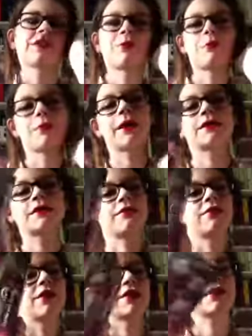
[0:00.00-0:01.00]
couple pages and
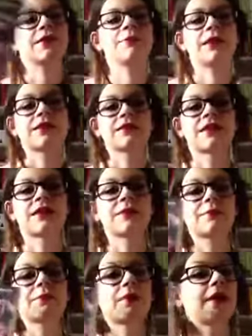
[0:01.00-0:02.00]
fell asleep last night.
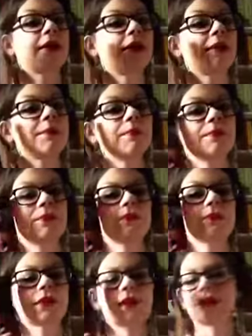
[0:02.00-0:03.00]
But,
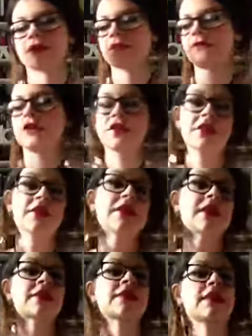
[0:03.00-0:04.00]
because I finished this
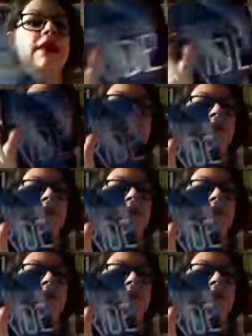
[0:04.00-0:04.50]
yesterday.